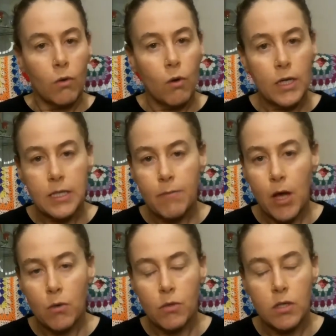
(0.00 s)
Oh, it
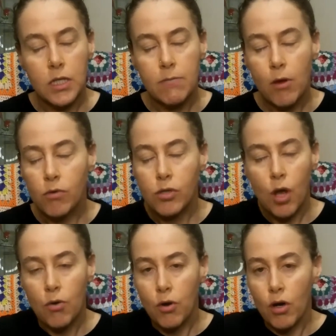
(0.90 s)
smells
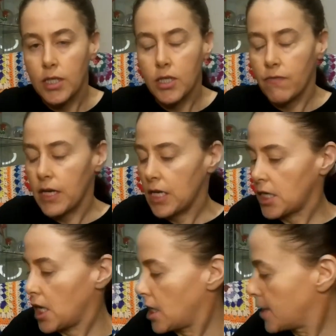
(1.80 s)
so nice. It really
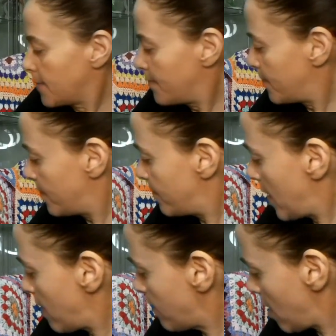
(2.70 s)
does.
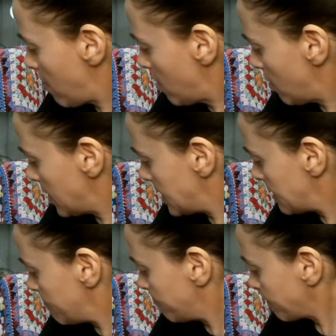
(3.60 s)
Very, very nice.
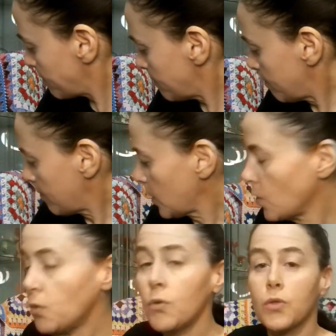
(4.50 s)

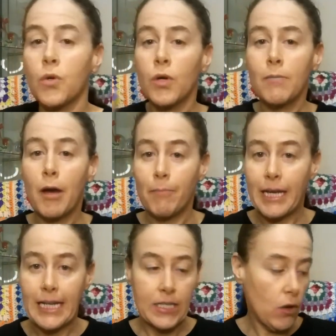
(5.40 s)
Oh, talking about
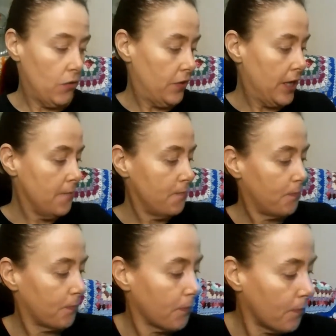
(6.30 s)
Beanie's coffee,
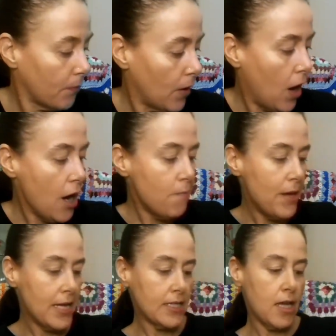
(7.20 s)
I
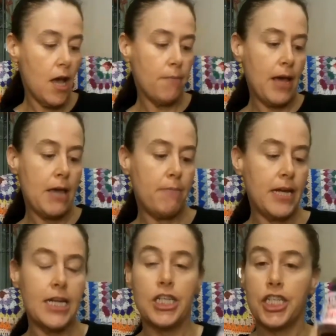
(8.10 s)
picked up a
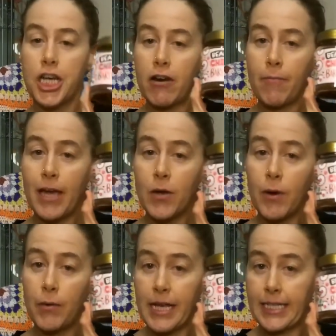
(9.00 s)
Beanie's cherry
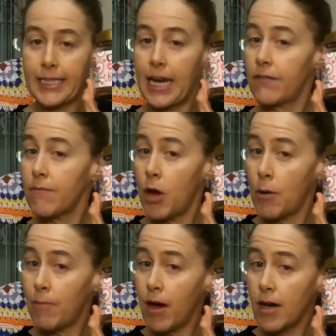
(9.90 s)
bakewell yesterday from
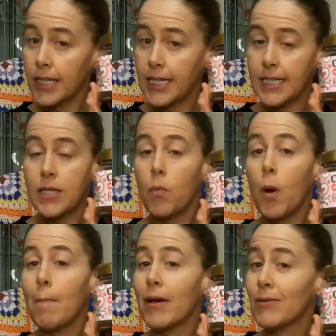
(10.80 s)
Home Bargains,
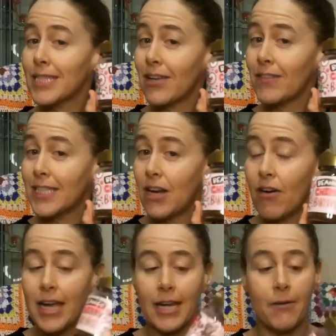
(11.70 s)

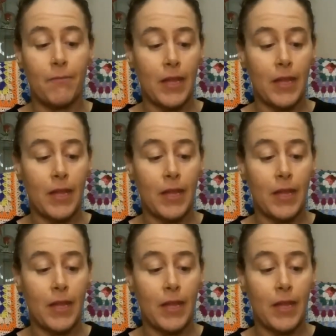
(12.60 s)
£1.79.